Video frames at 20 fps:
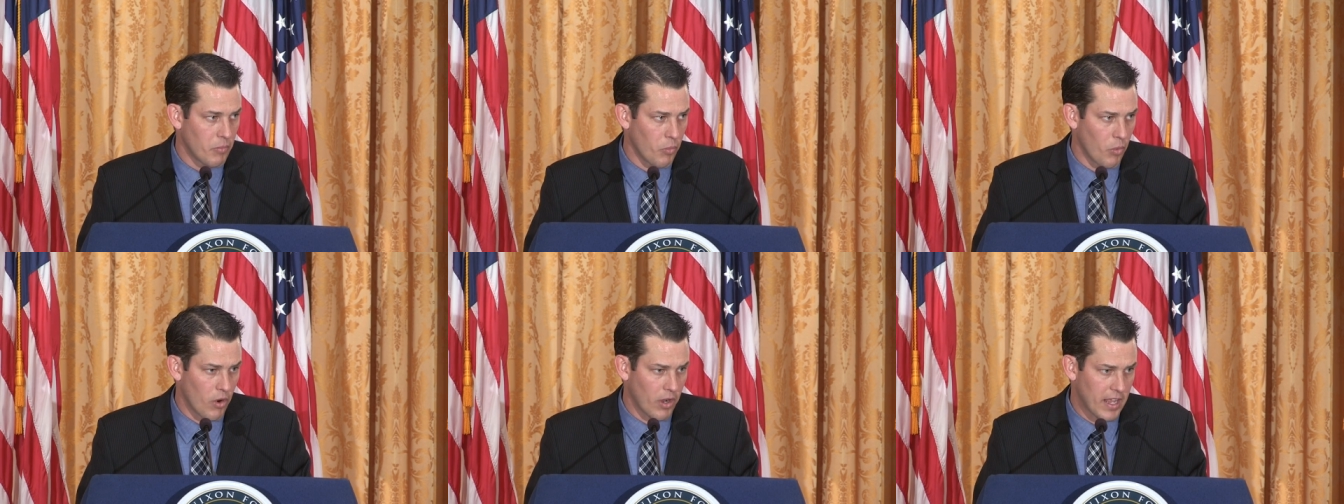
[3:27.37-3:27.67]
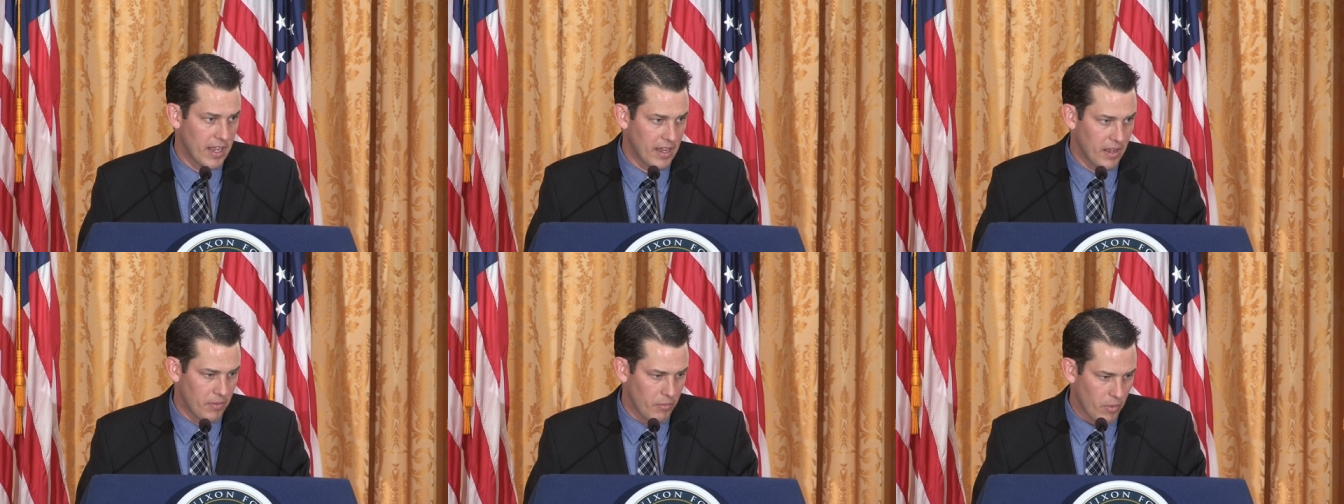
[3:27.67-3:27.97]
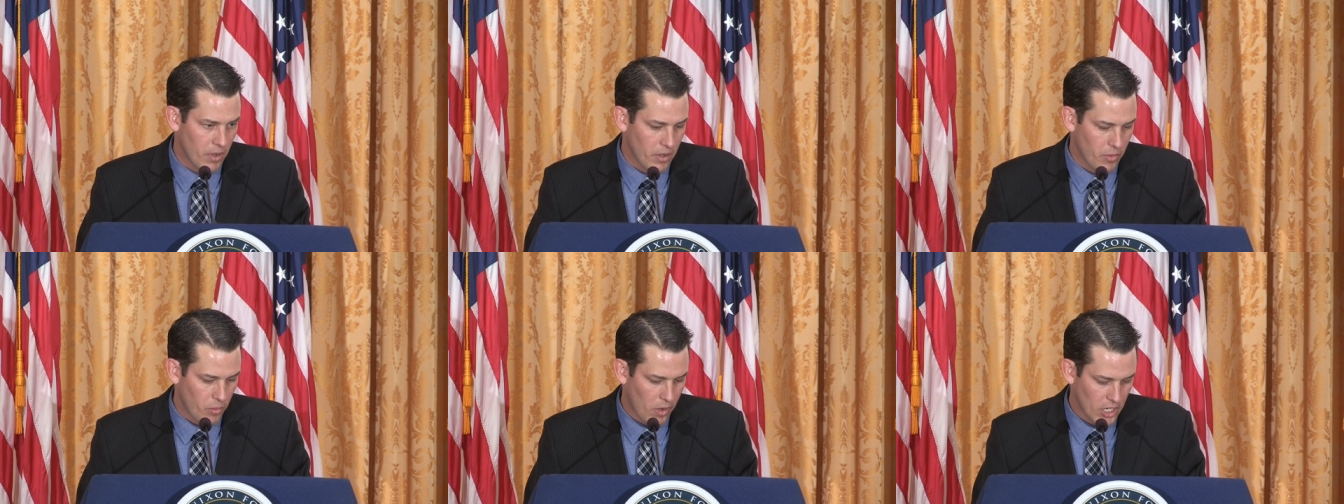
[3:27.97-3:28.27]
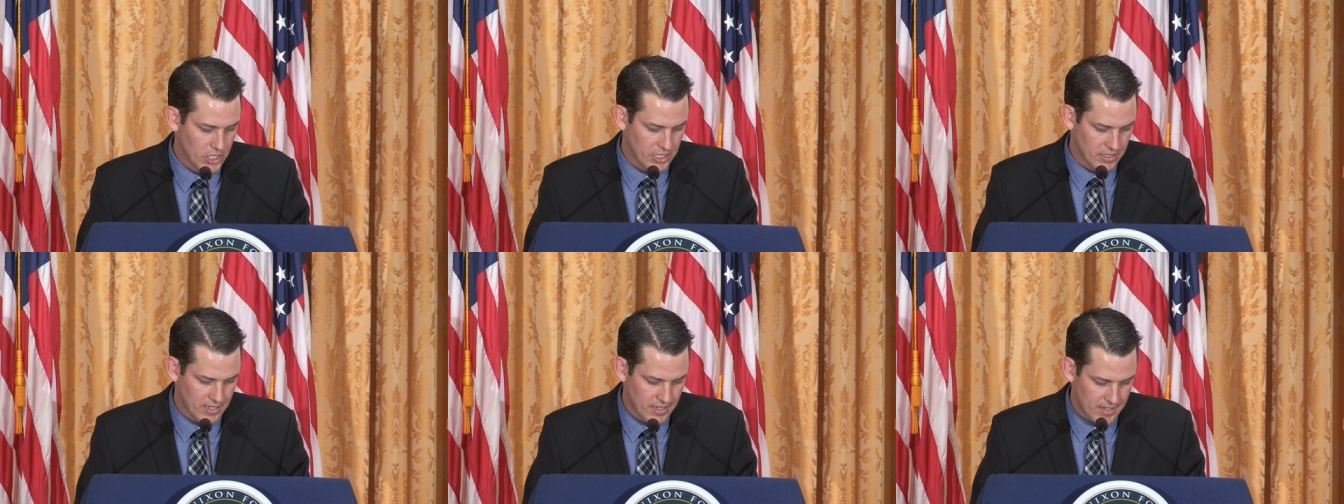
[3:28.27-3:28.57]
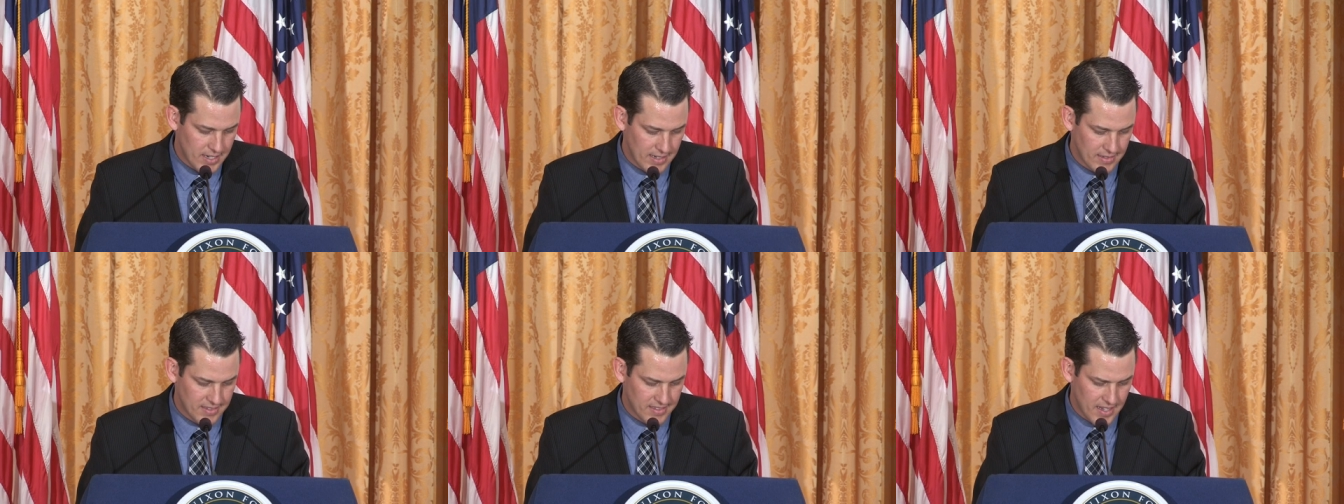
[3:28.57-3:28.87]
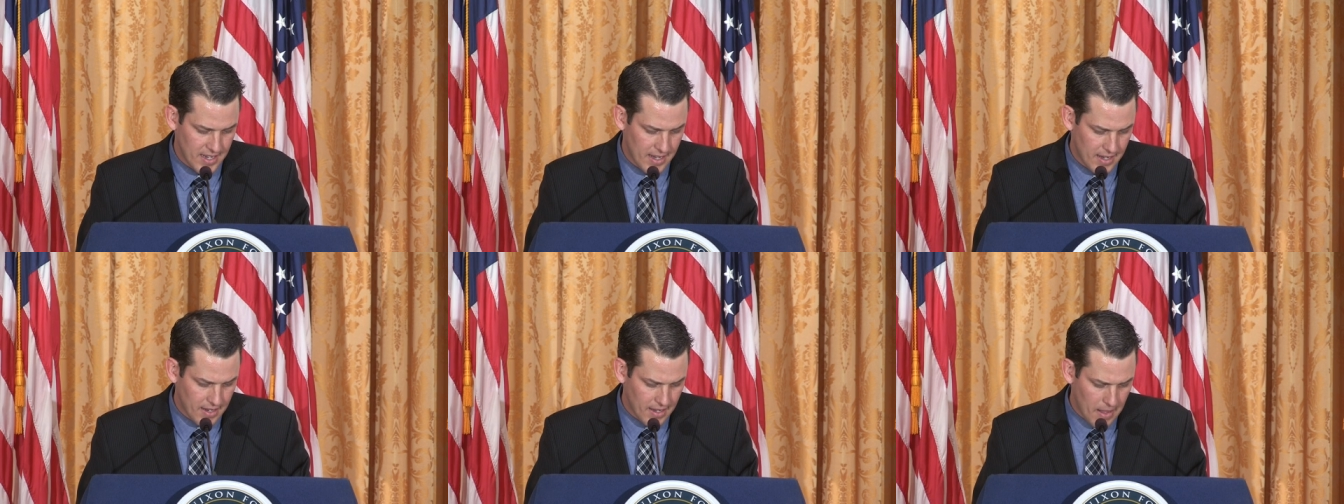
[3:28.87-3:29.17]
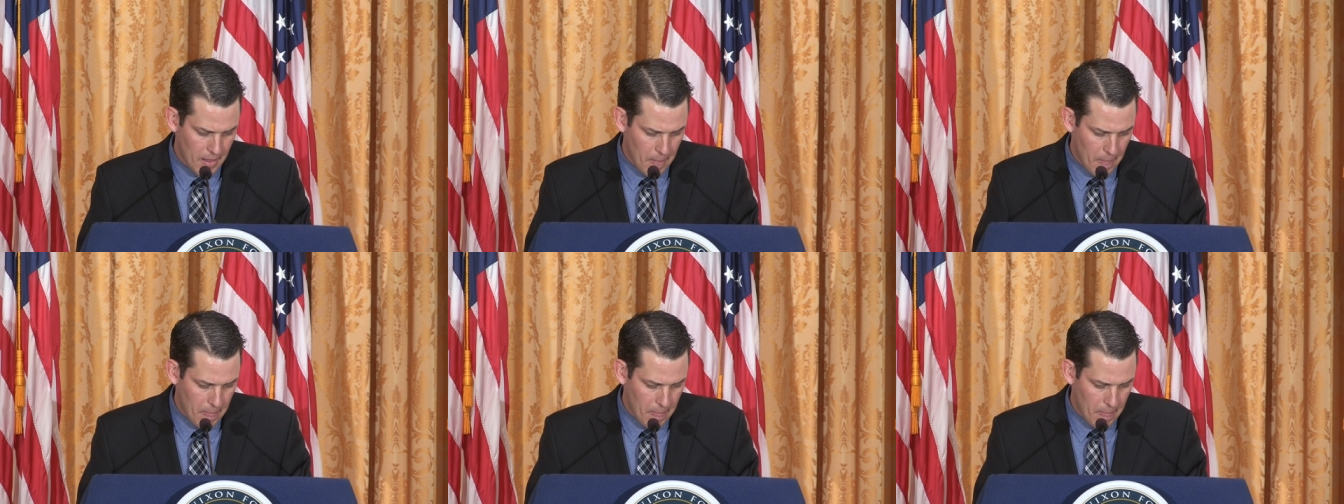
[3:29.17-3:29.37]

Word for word: working in uh, Washington, D.C.